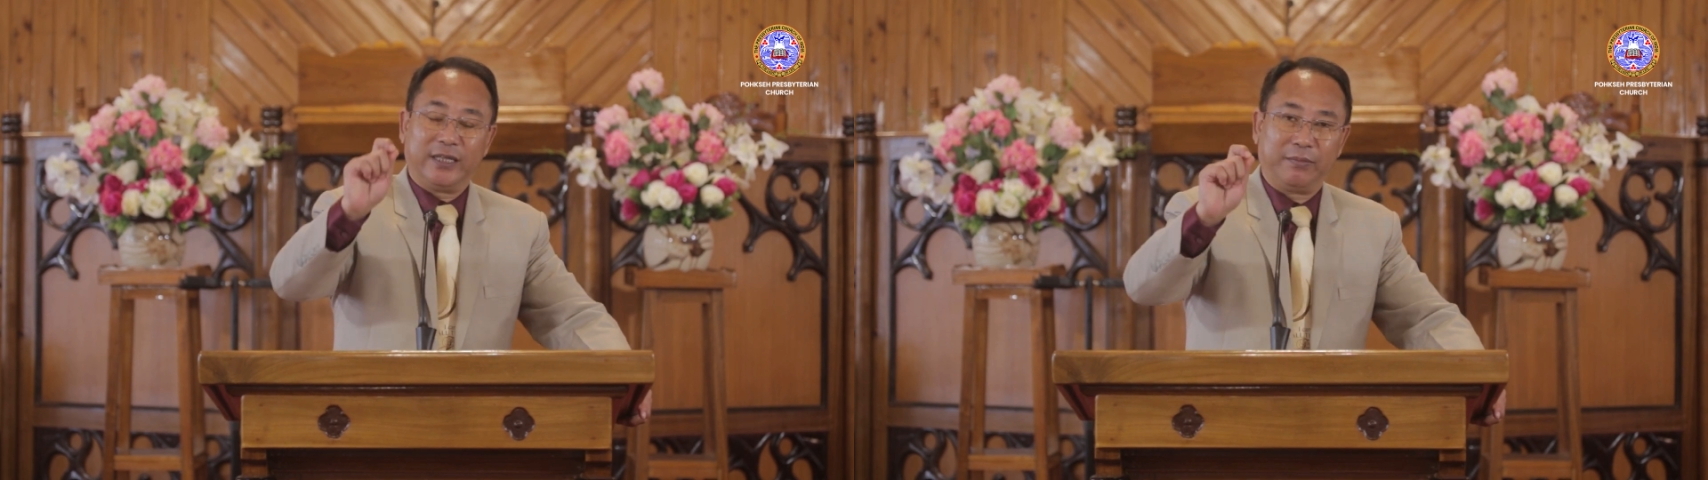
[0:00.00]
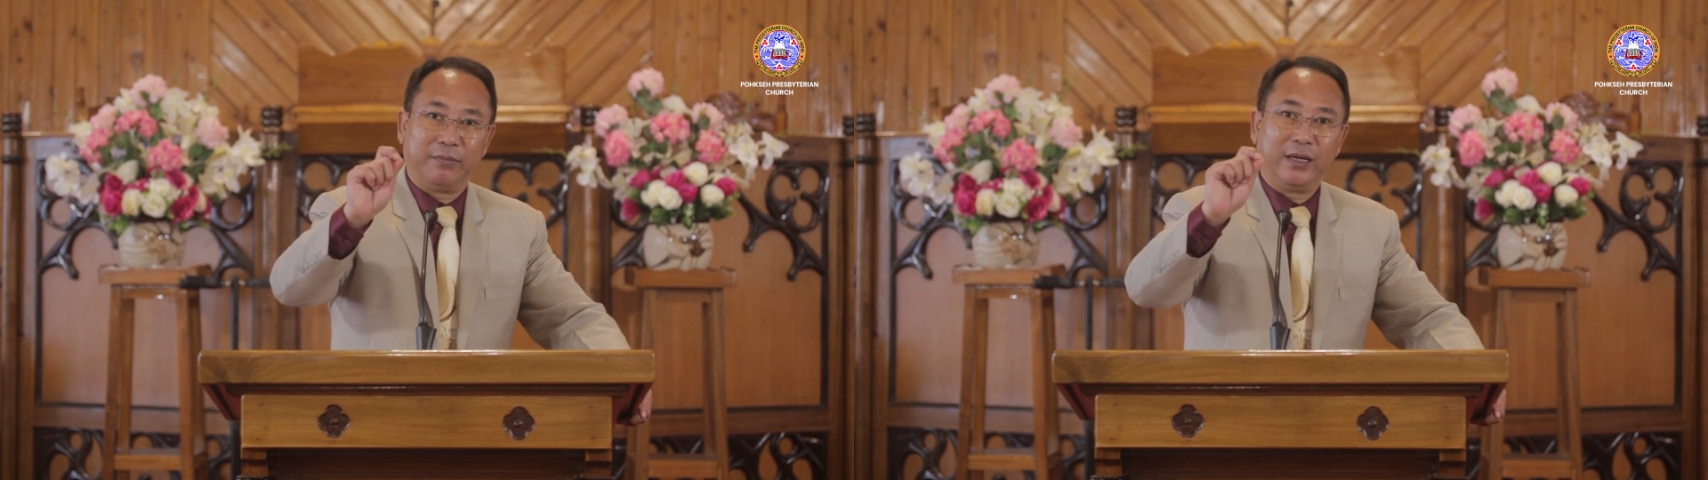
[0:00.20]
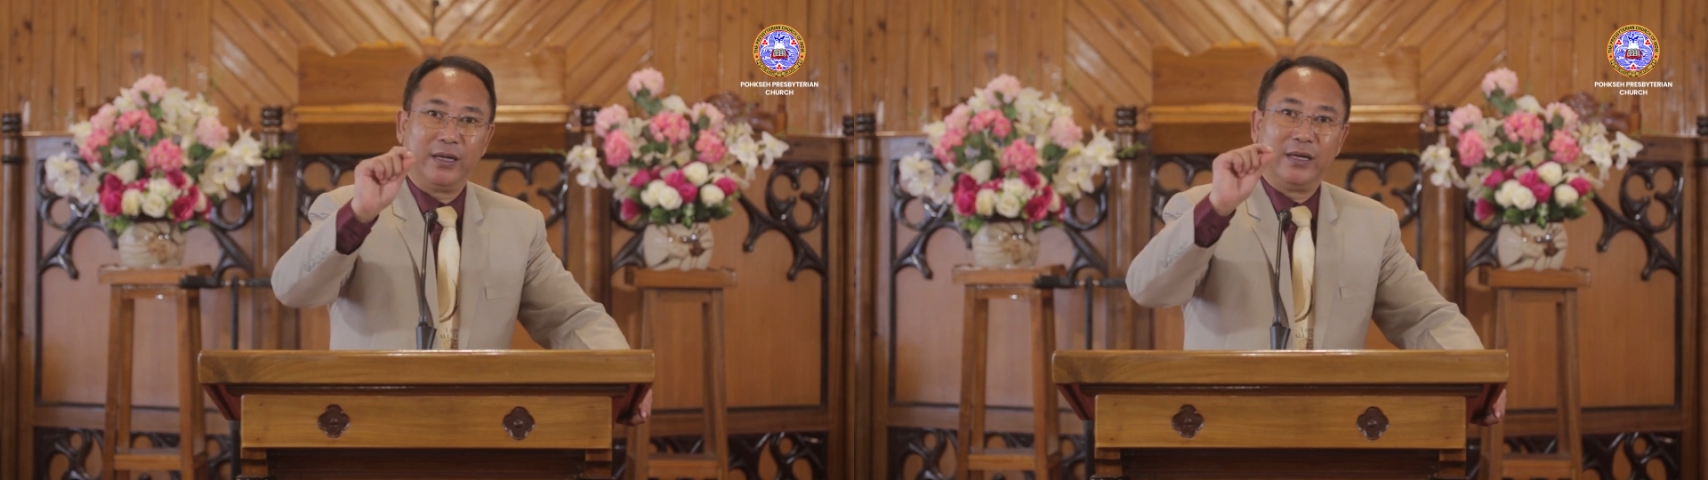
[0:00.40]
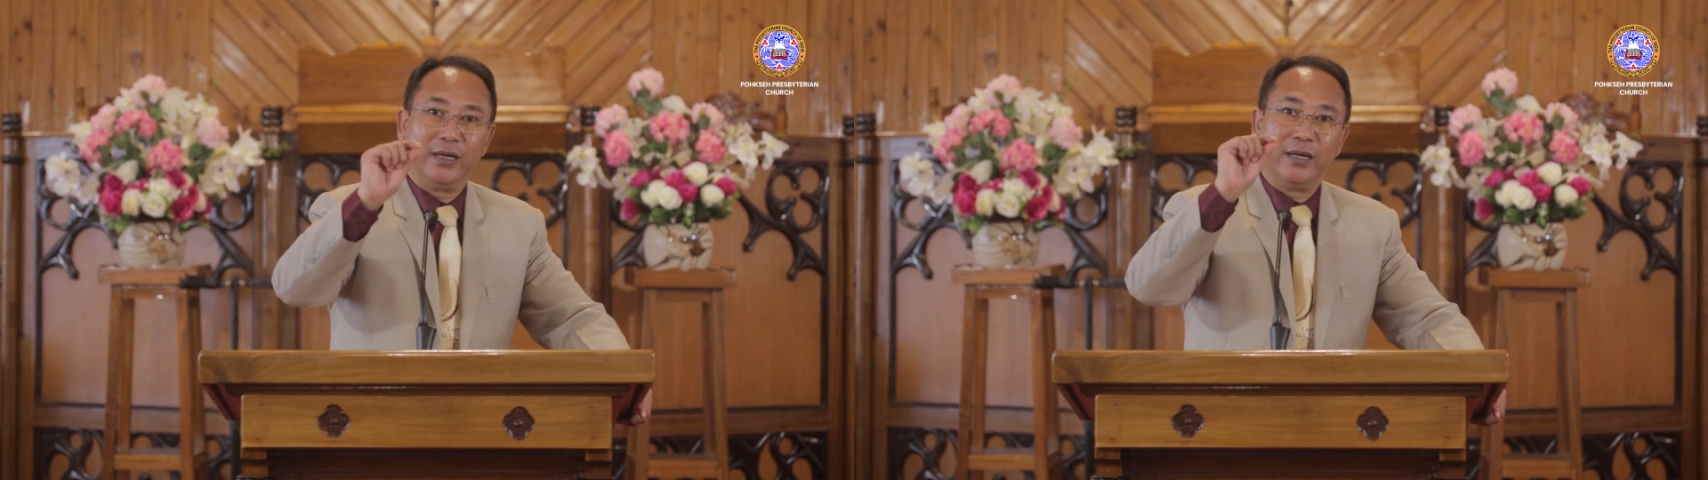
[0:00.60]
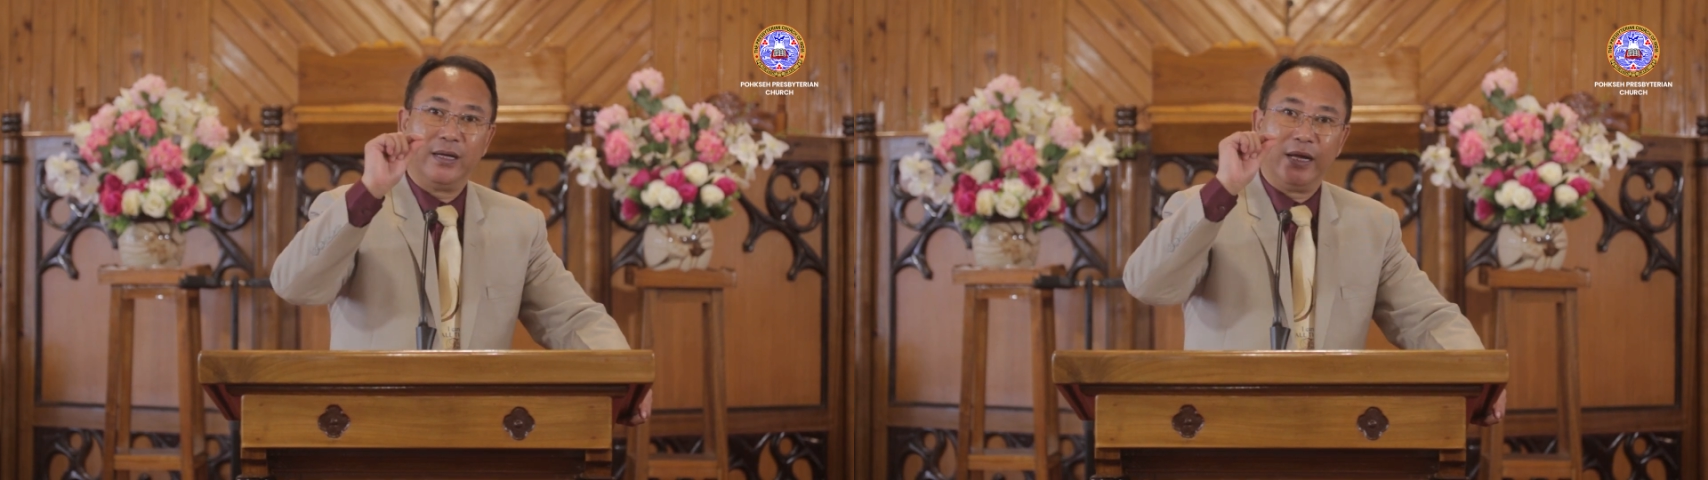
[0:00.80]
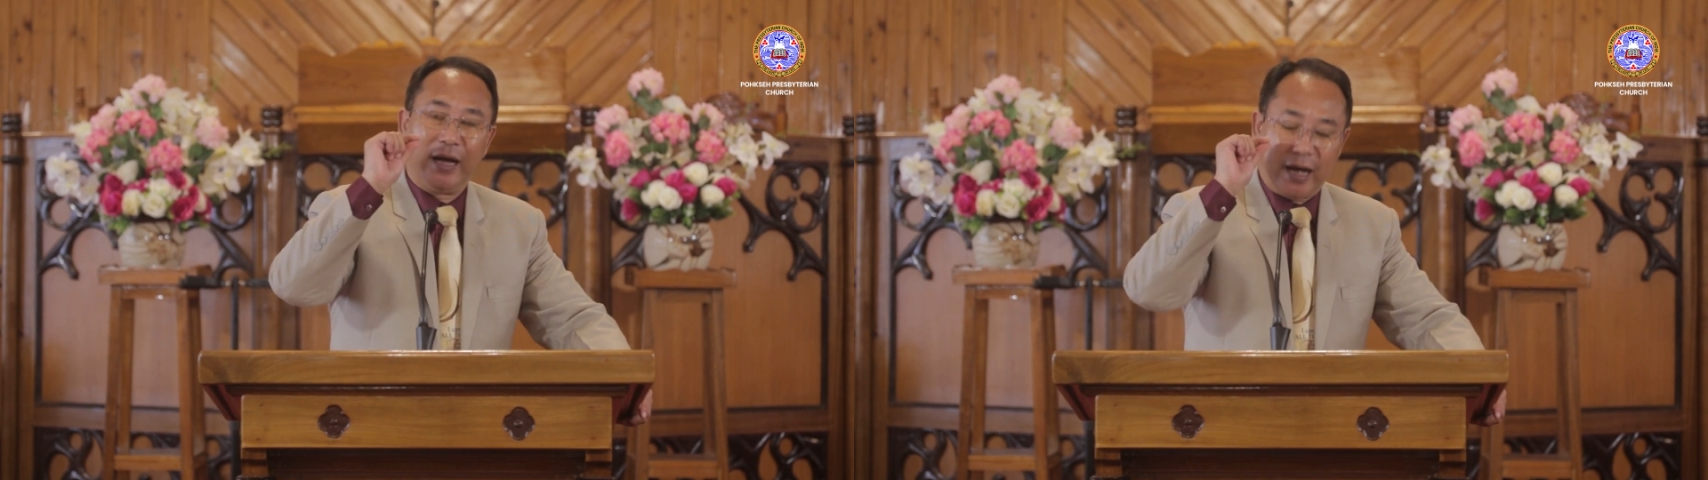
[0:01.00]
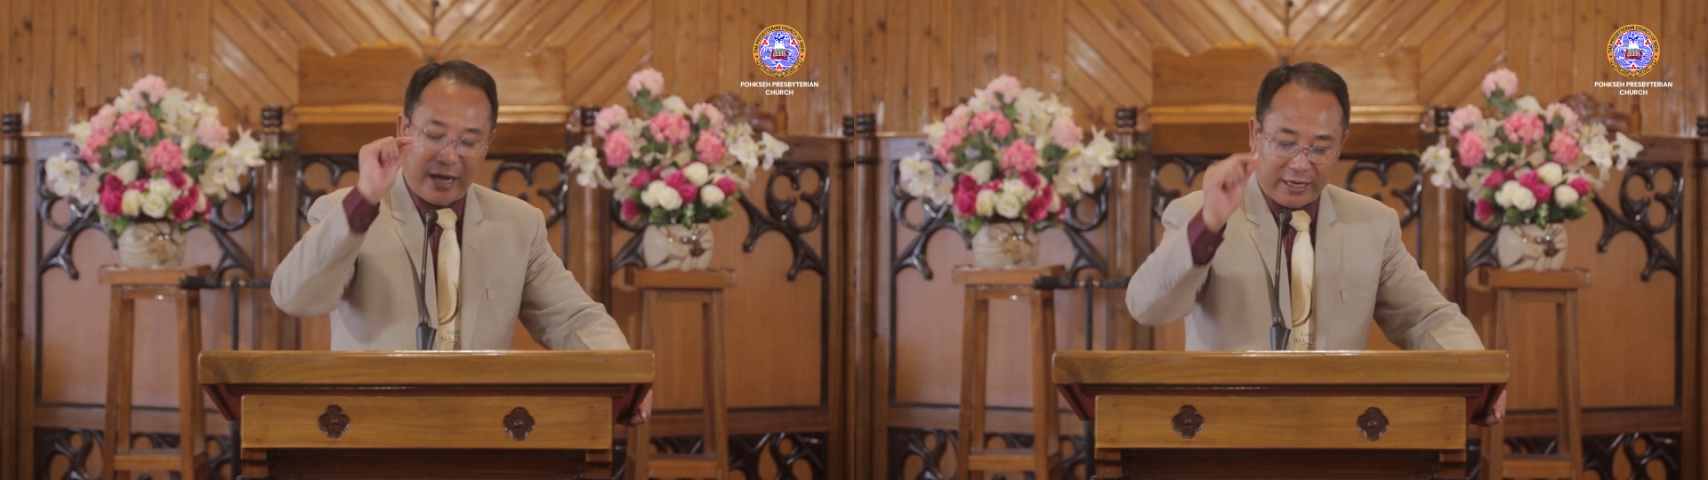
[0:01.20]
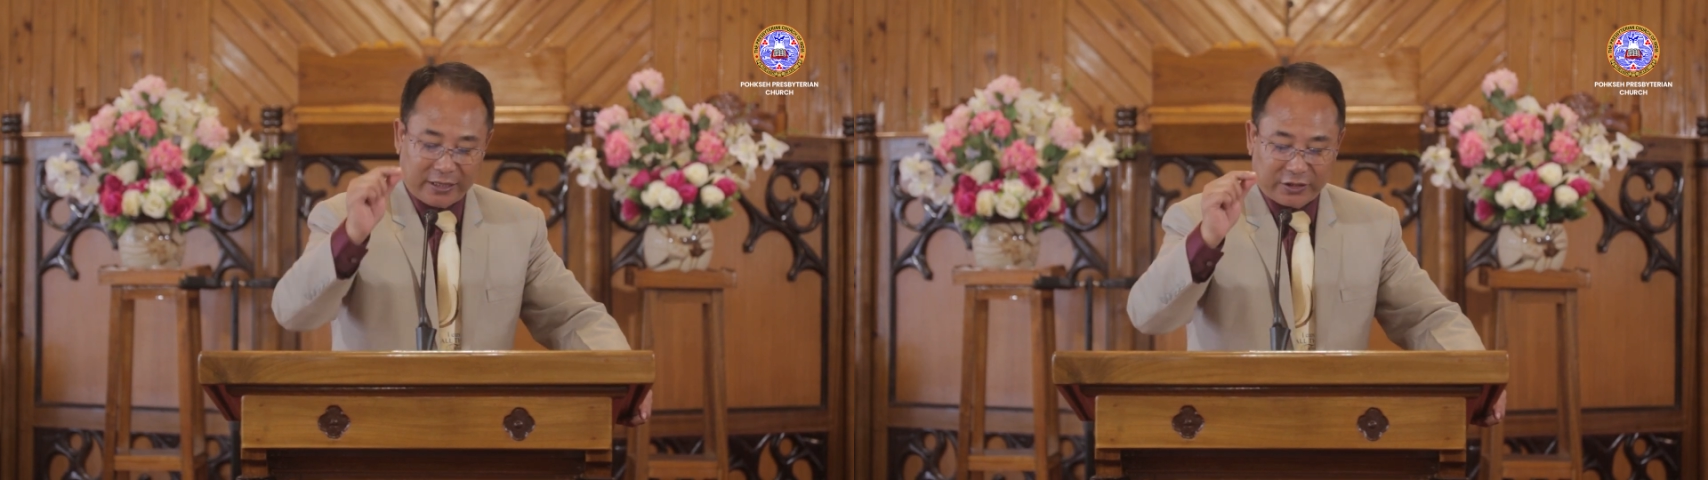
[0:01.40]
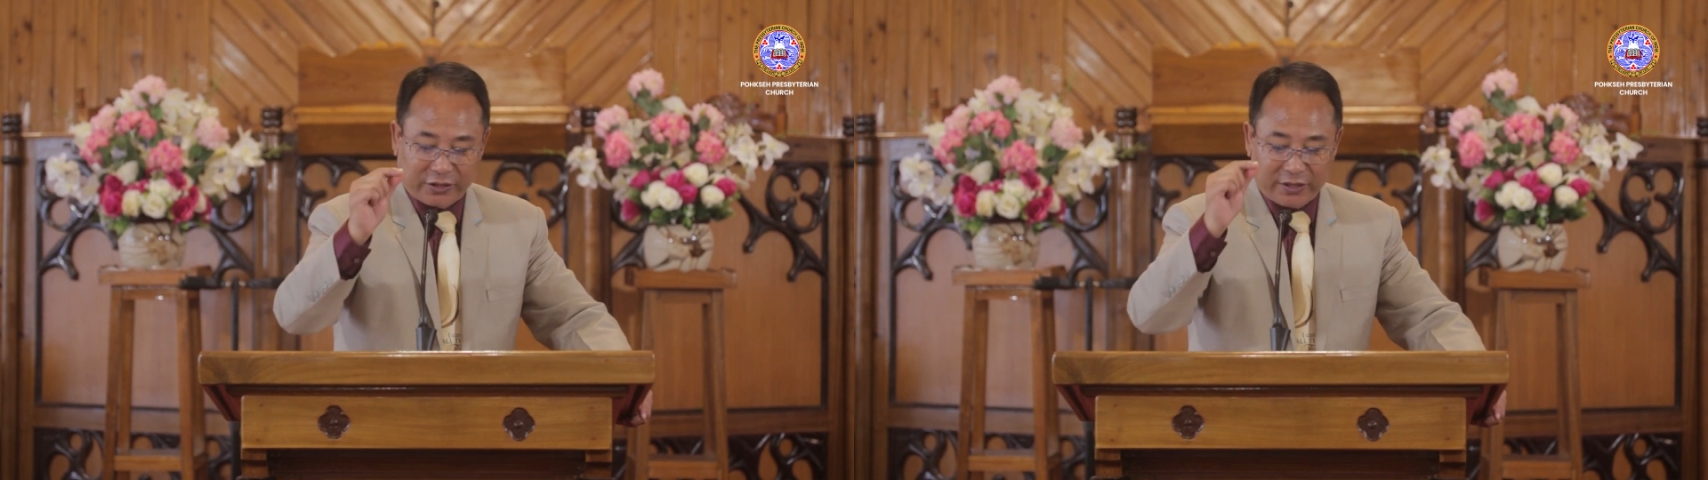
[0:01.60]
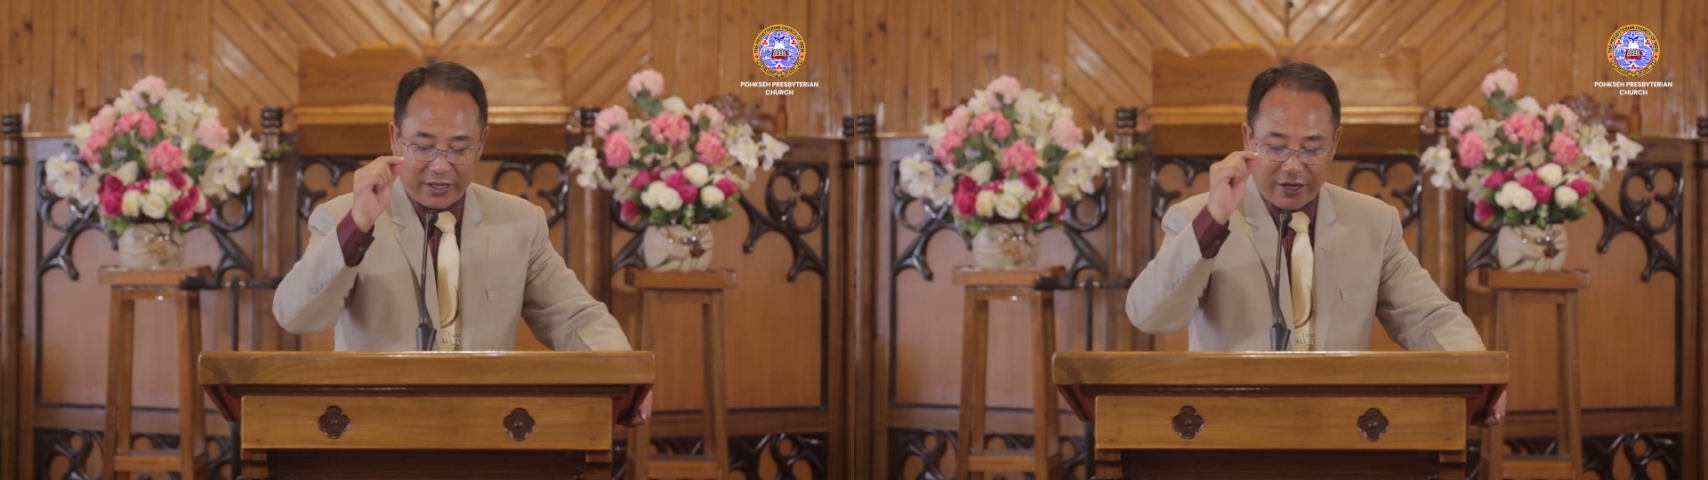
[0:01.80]
them
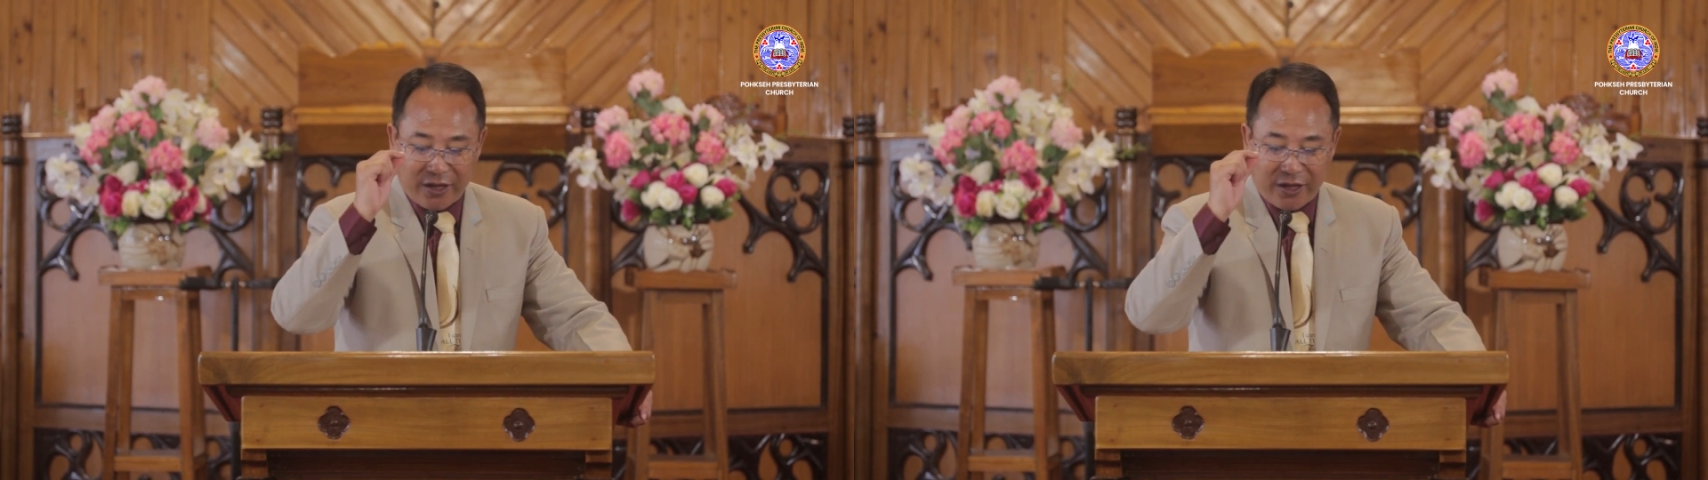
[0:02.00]
as